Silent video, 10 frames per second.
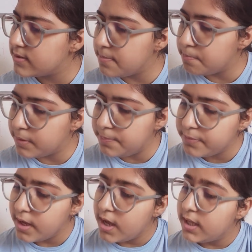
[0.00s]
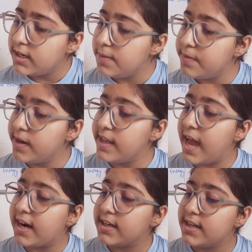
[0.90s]
Simple. Name the
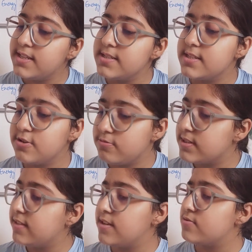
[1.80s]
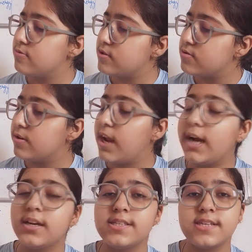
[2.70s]
reactants used and their sources. So
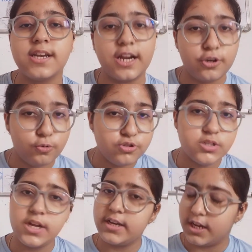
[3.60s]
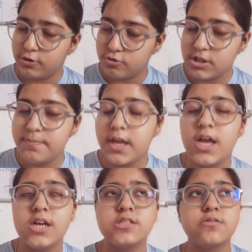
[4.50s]
reactants are nitrogen and hydrogen.
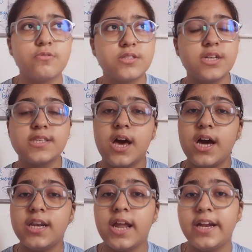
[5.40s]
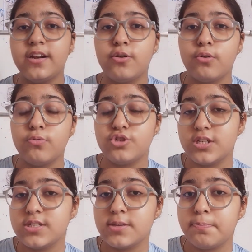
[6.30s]
Sources are
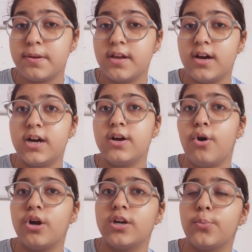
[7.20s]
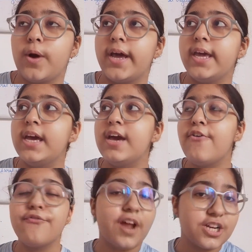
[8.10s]
nitrogen is got by
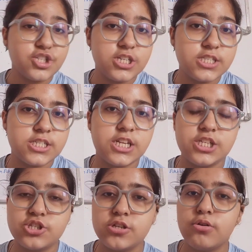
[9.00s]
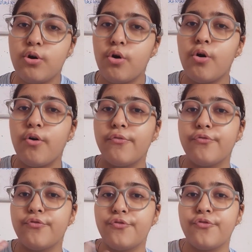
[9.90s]
fractional distillation of